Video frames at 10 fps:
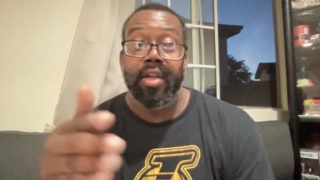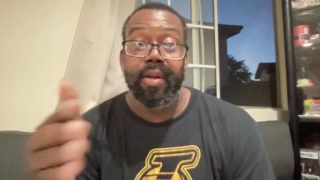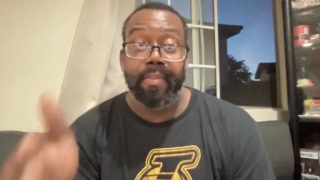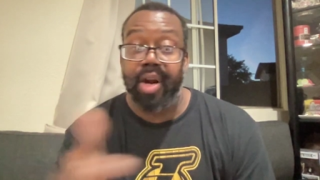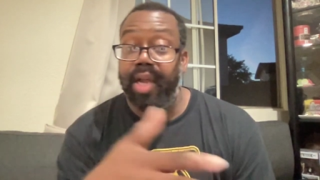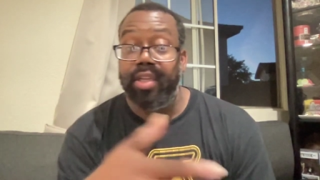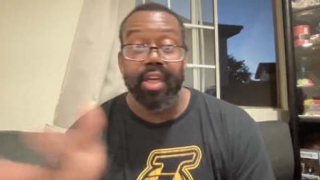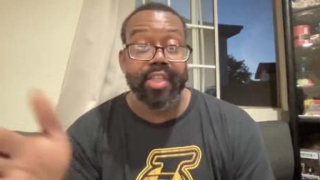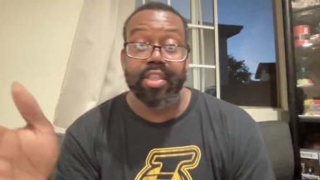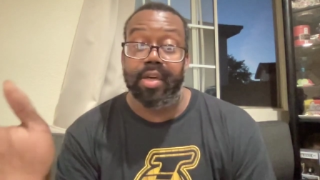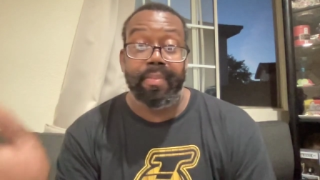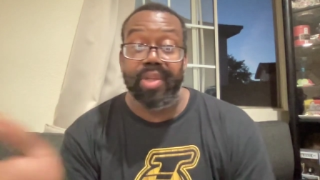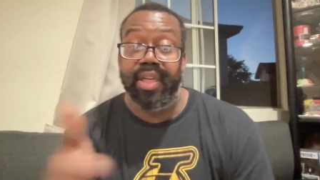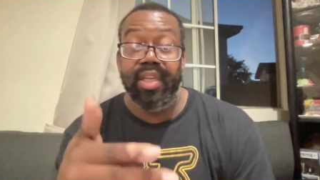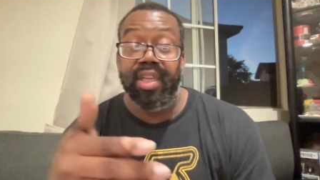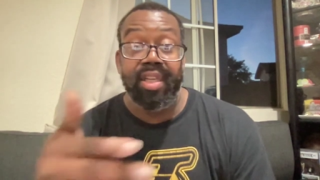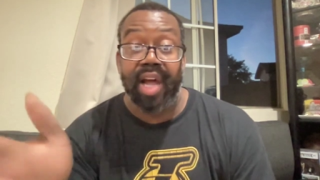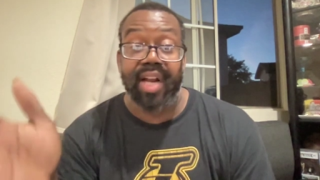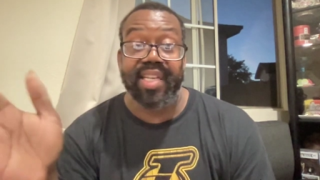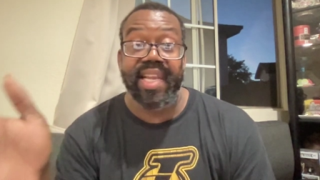LeBron looks completely
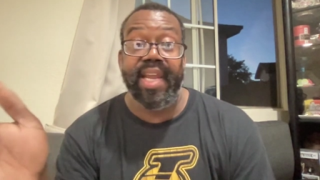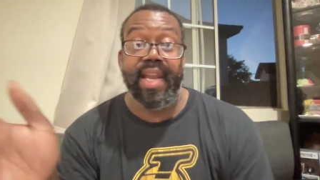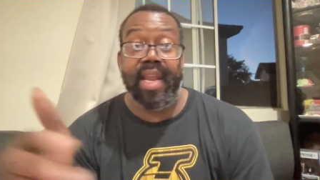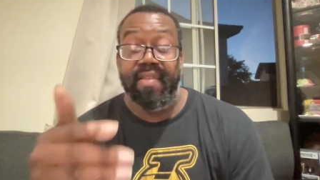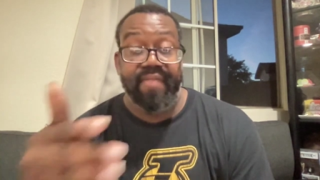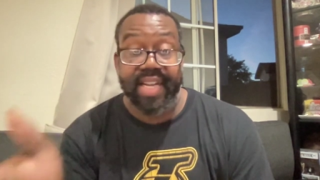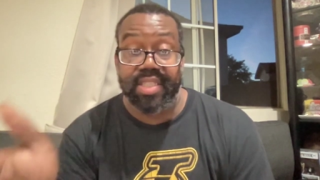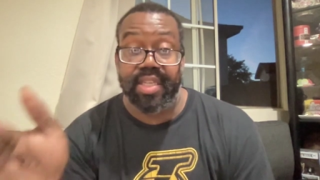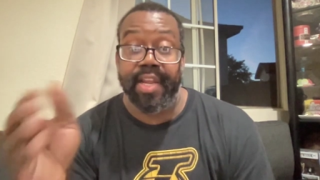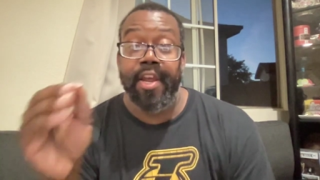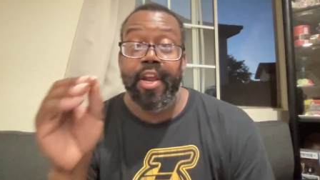locked in and invested.